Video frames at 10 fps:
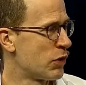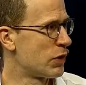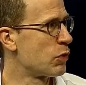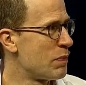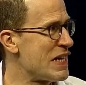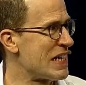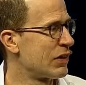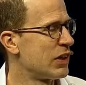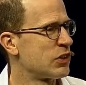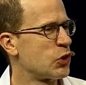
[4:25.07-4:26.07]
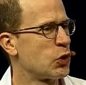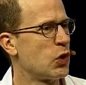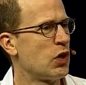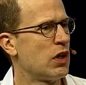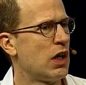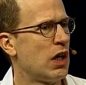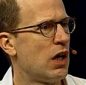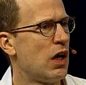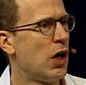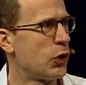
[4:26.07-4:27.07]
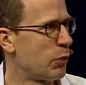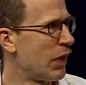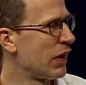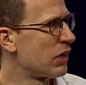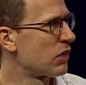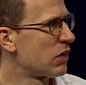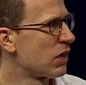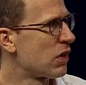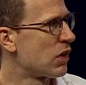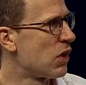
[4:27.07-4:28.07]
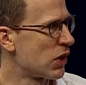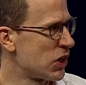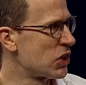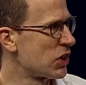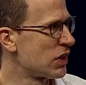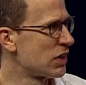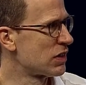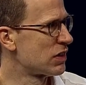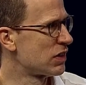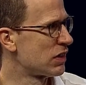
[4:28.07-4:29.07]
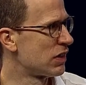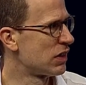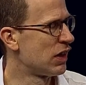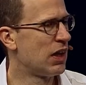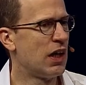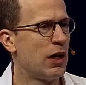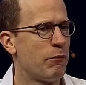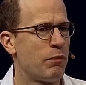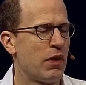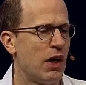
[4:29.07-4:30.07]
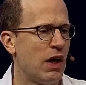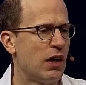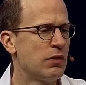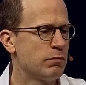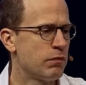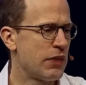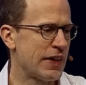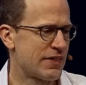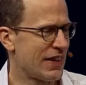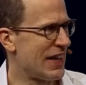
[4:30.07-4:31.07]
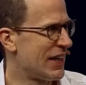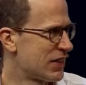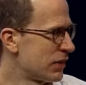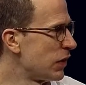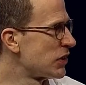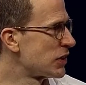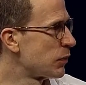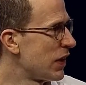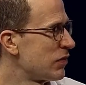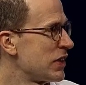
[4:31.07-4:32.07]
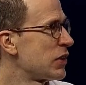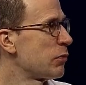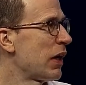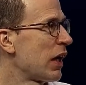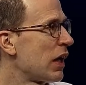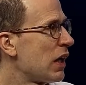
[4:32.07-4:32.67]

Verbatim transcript: it would mean, right, to automate cognition, um, that's the last invention we'll ever need to make.